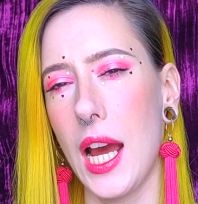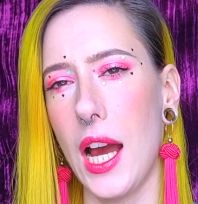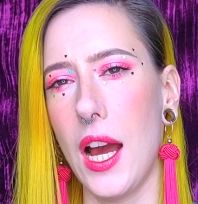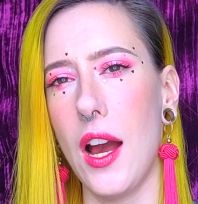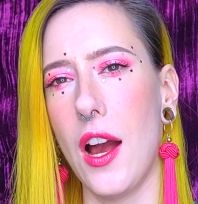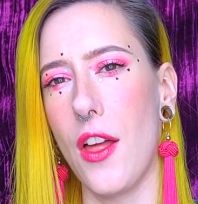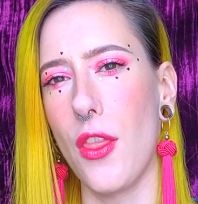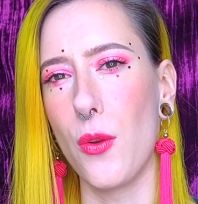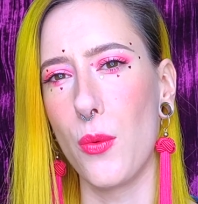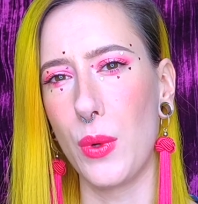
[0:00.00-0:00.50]

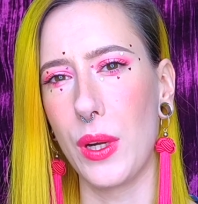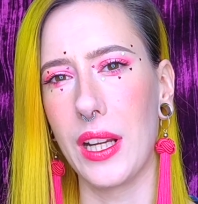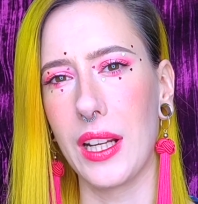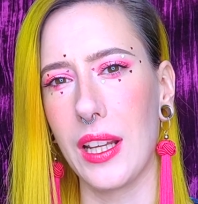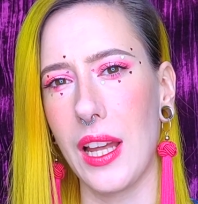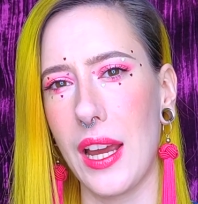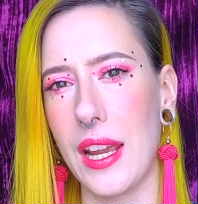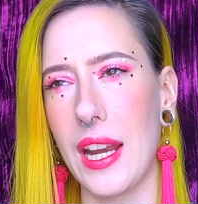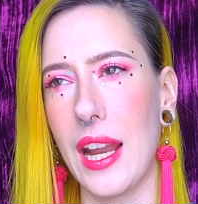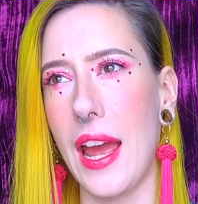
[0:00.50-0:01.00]
the ring
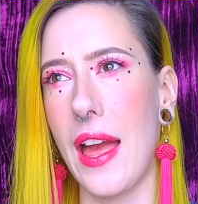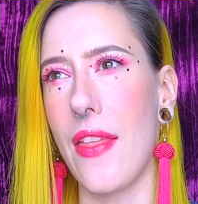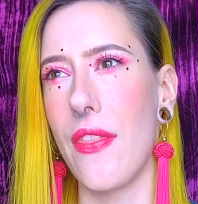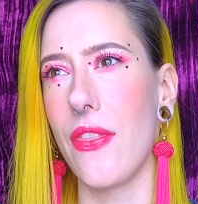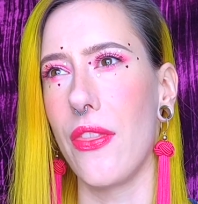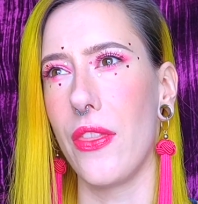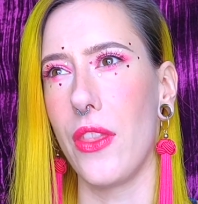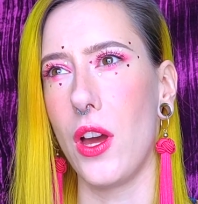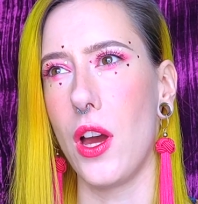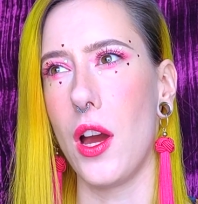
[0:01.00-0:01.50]
light
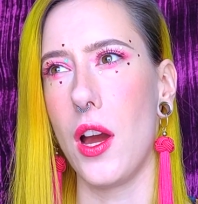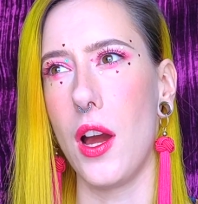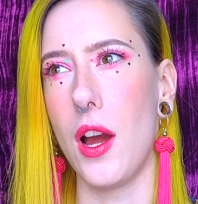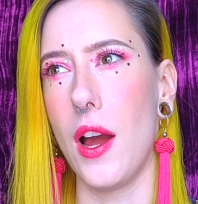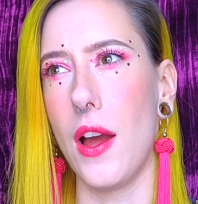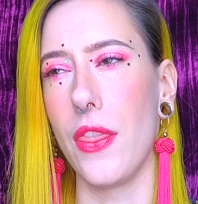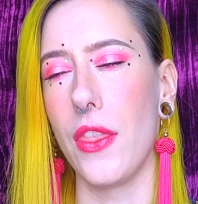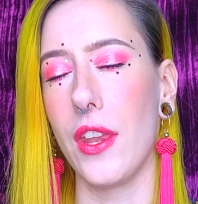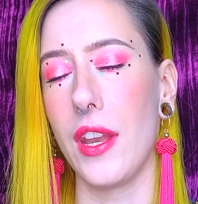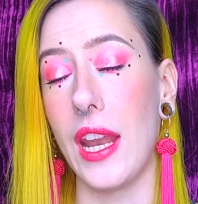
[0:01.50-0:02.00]
and
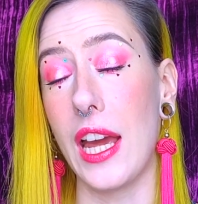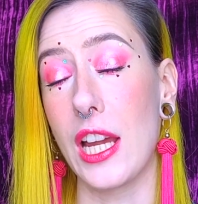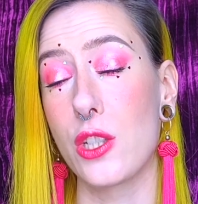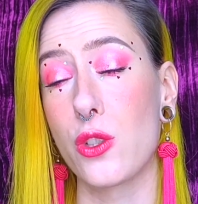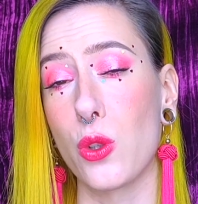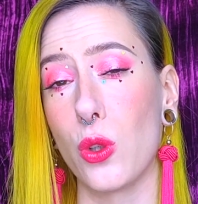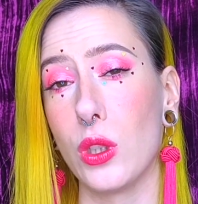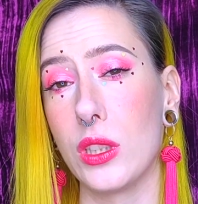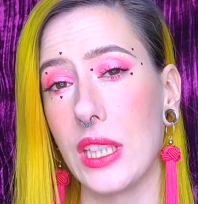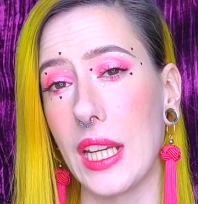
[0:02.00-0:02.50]
the
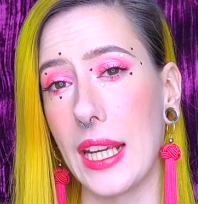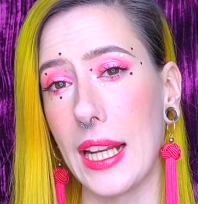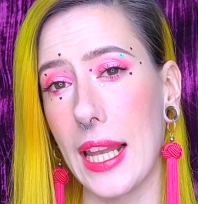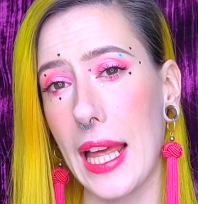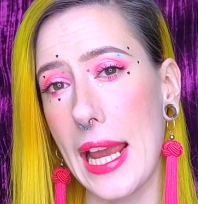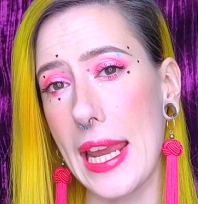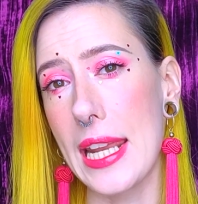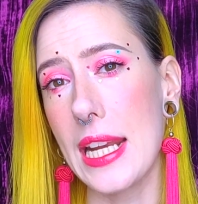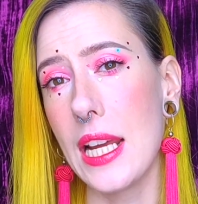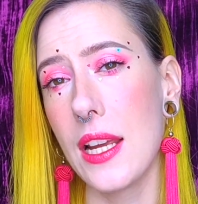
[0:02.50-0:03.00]
natural
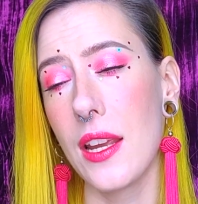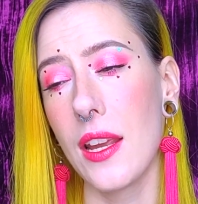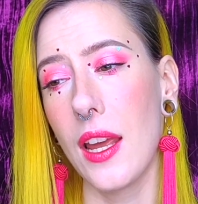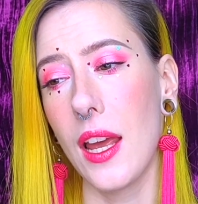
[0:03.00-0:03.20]
daylight.